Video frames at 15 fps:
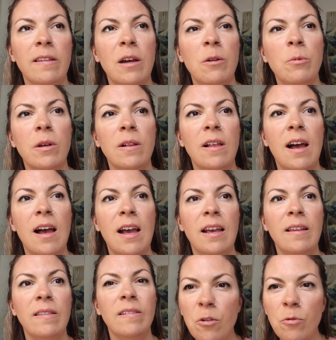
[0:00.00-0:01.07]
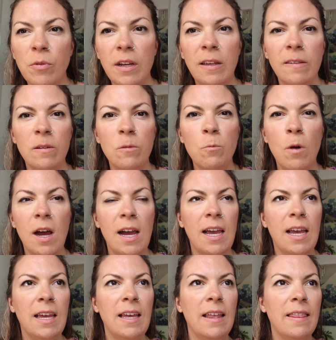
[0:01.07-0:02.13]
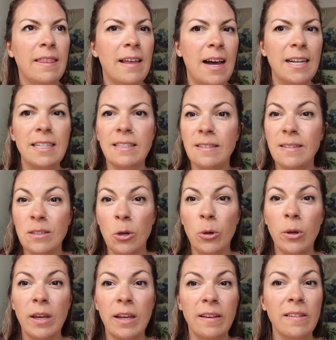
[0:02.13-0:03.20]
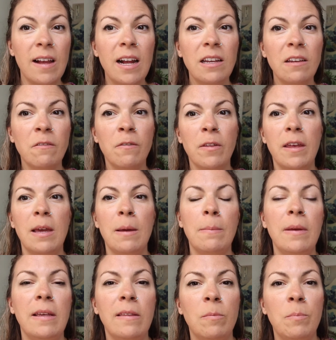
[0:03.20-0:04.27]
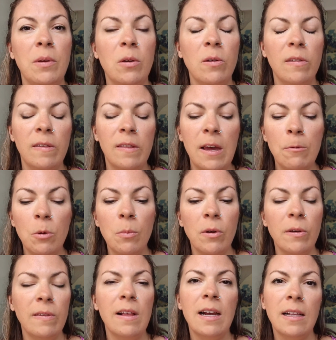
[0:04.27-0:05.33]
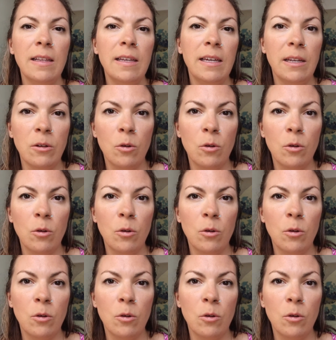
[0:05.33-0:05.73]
I realized the reason why that is so exciting for them is because they were most likely in a